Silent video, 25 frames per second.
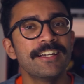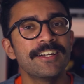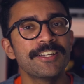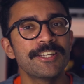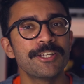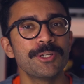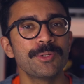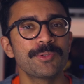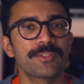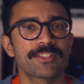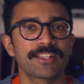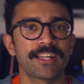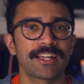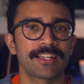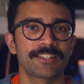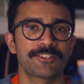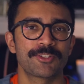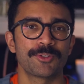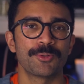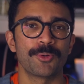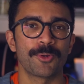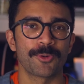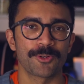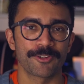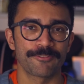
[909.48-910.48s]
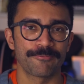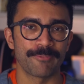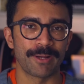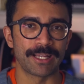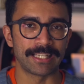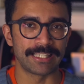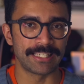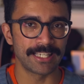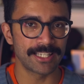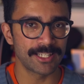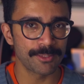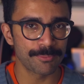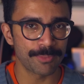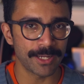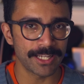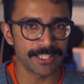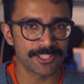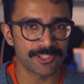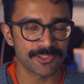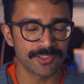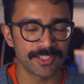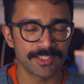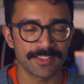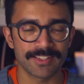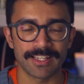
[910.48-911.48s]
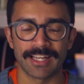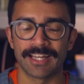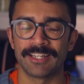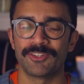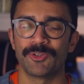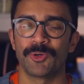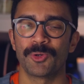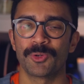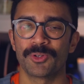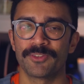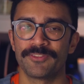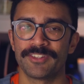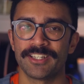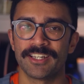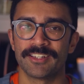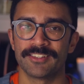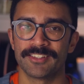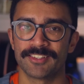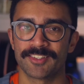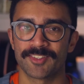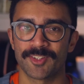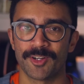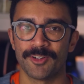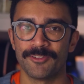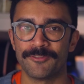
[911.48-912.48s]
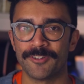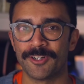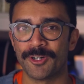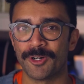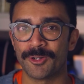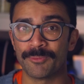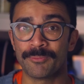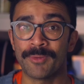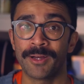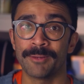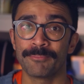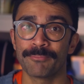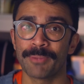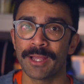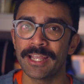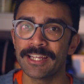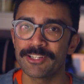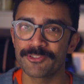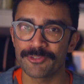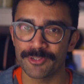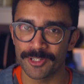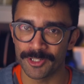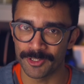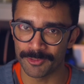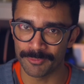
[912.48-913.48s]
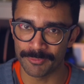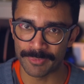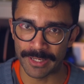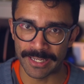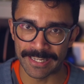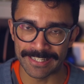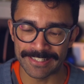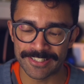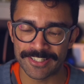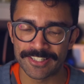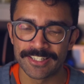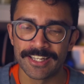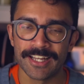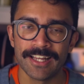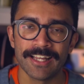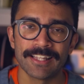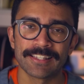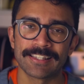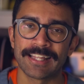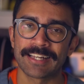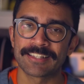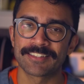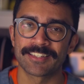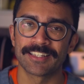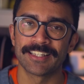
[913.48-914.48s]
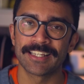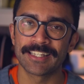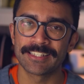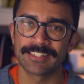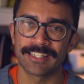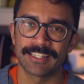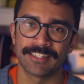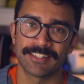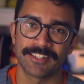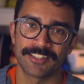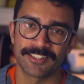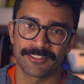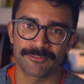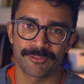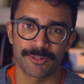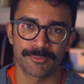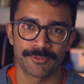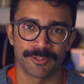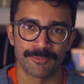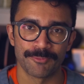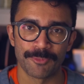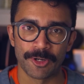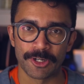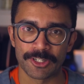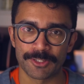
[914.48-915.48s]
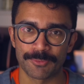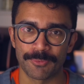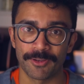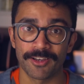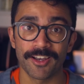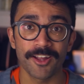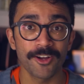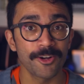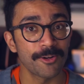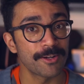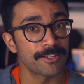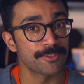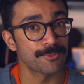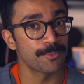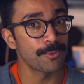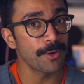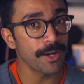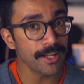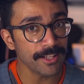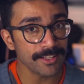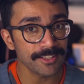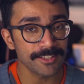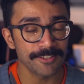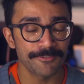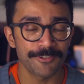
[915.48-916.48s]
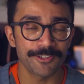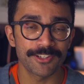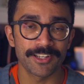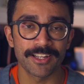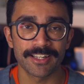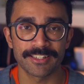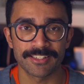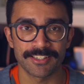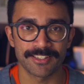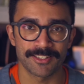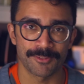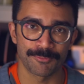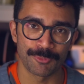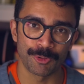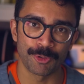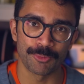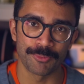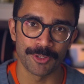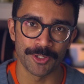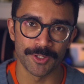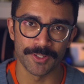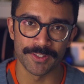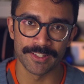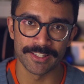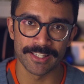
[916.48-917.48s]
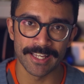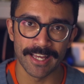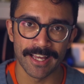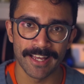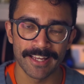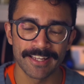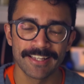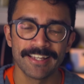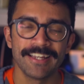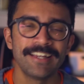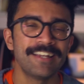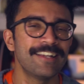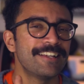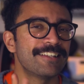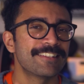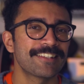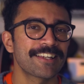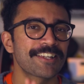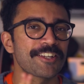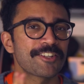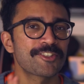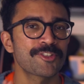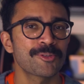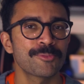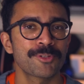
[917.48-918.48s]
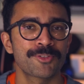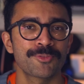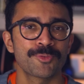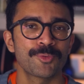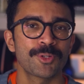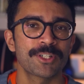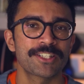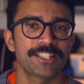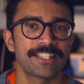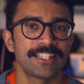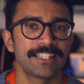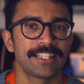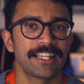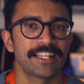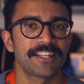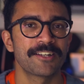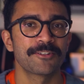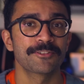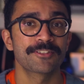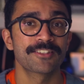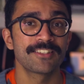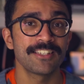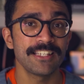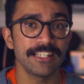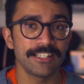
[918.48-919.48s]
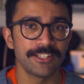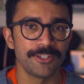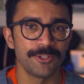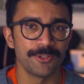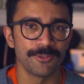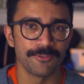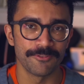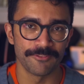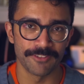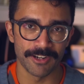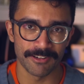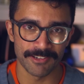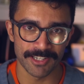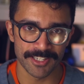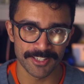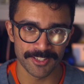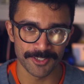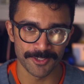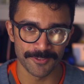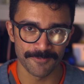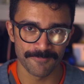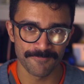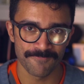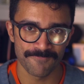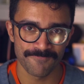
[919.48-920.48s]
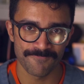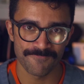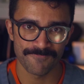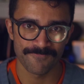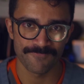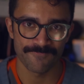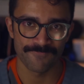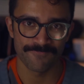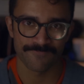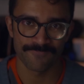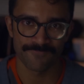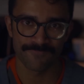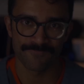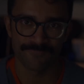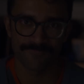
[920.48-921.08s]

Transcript: a huge thanks to all of my Giga patrons and all of the others over on my Patreon page. That's linked in the description box below as well if you'd like to support me on there. Thank you so much for watching, and I'll see you very soon. We'll be right back.